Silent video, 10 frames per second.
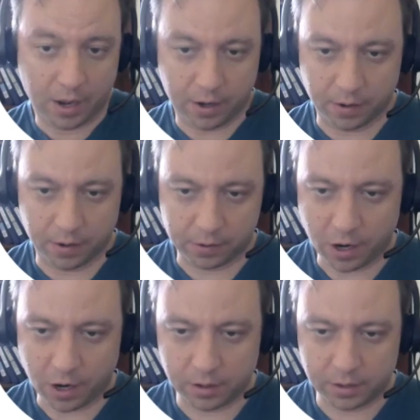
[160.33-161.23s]

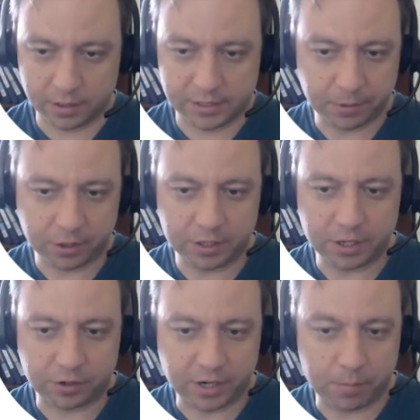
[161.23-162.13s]

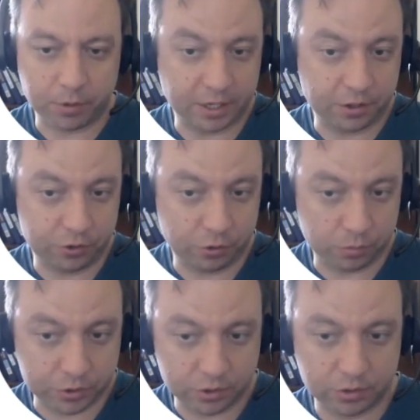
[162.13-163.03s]
Semiconductor carbon
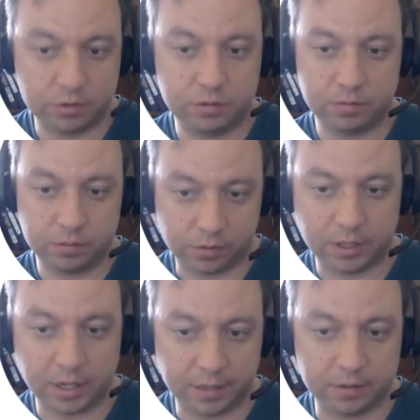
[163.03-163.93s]
nanotubes
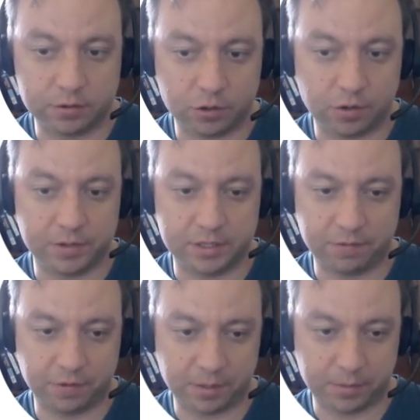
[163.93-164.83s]
can serve as
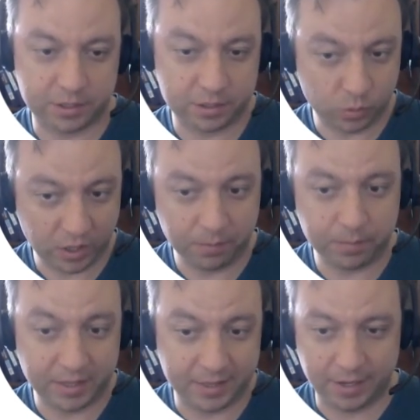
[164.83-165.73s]
infrared emitters as well,
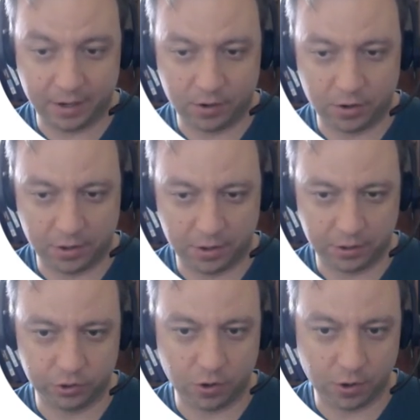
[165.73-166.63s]
but they are rather
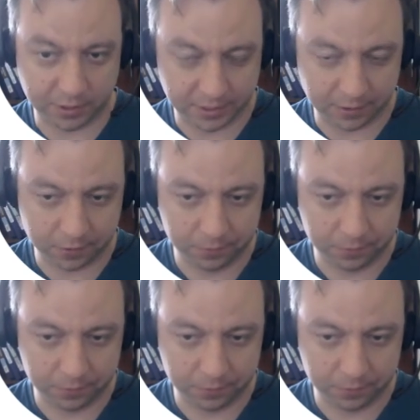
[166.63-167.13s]
toxic.